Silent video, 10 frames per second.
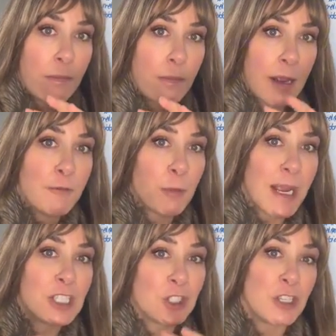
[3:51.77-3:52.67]

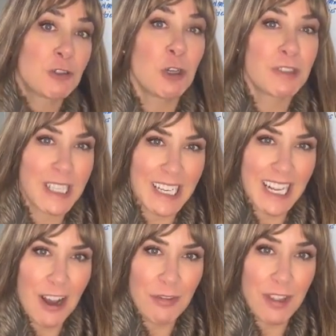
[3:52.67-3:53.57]
information and truth's getting
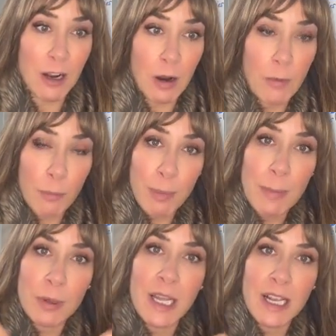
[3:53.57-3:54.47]
out there.
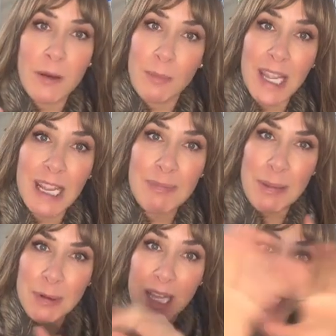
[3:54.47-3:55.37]
People like me,
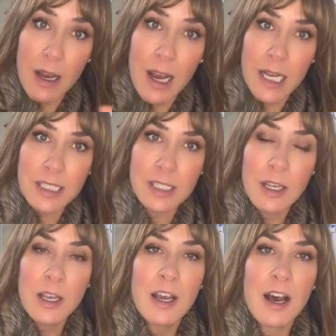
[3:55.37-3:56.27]
people like us,
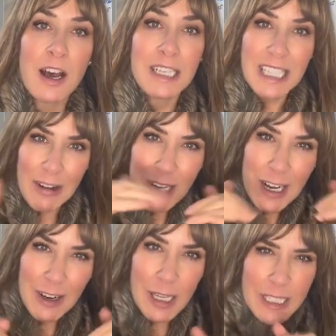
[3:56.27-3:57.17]
down
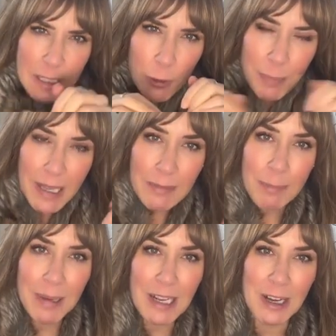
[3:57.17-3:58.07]
here as little
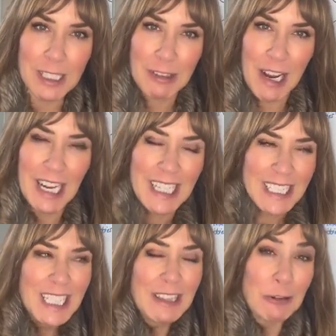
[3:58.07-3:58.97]
peons, right,
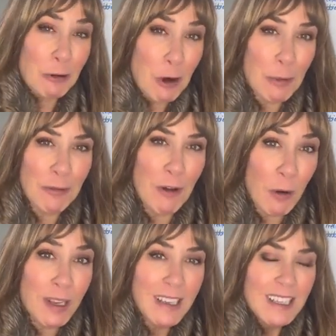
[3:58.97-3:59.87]
that are normal folk,